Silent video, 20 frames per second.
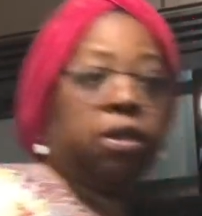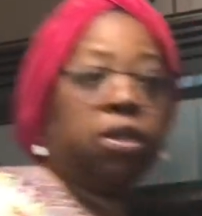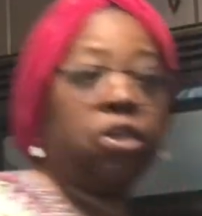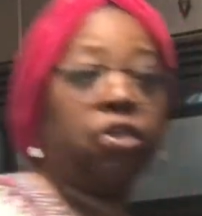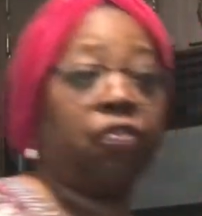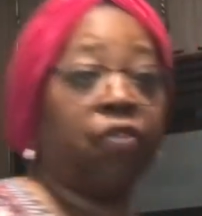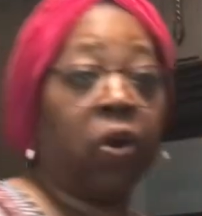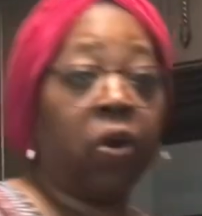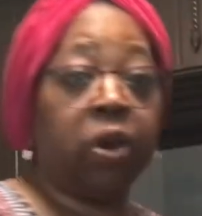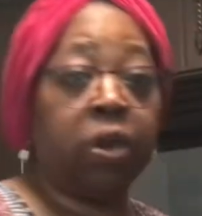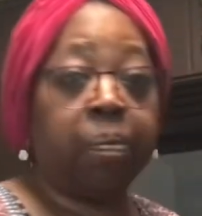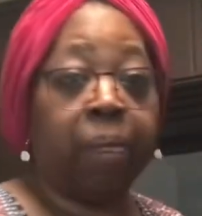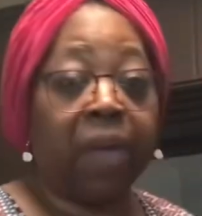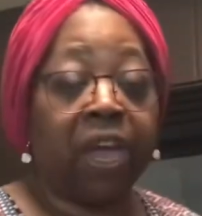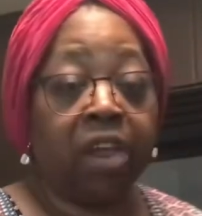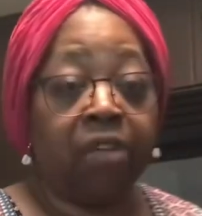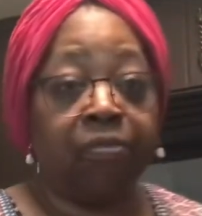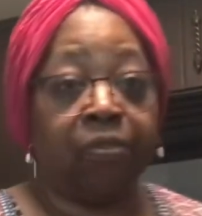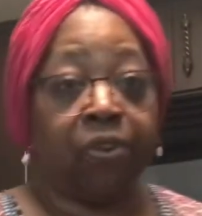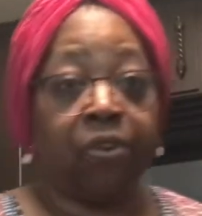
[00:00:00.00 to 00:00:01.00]
you've already
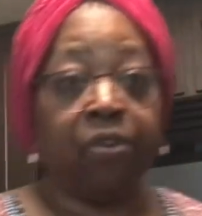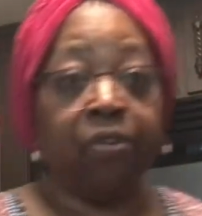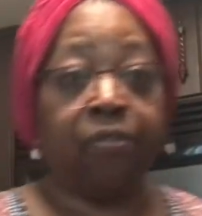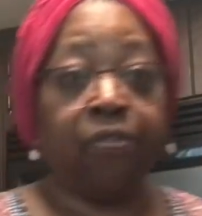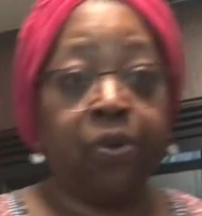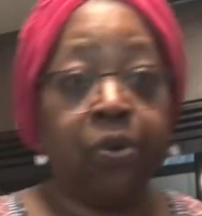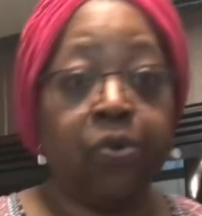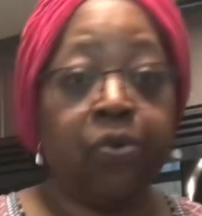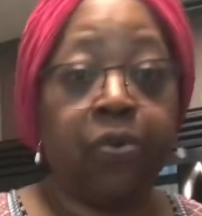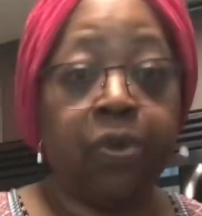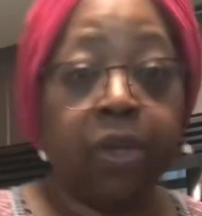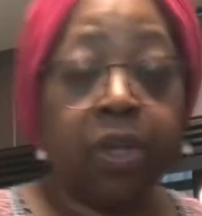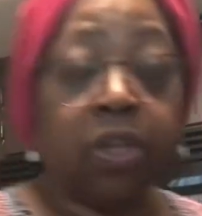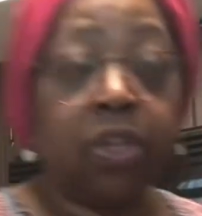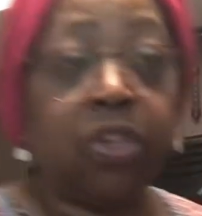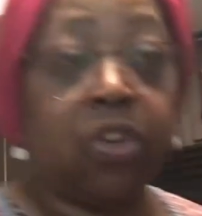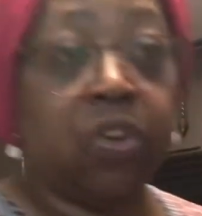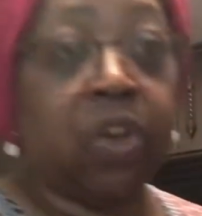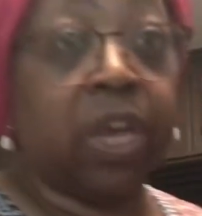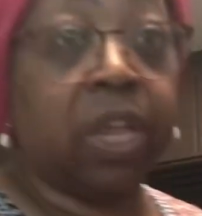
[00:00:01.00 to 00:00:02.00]
paid for your food.
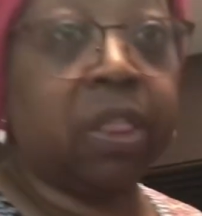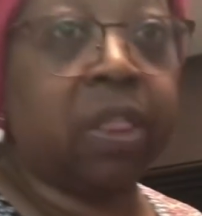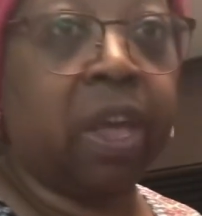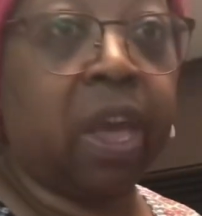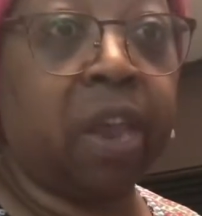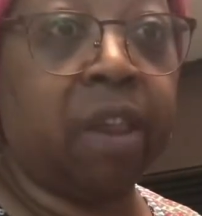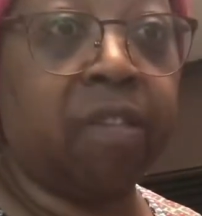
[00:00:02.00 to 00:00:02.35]
You get that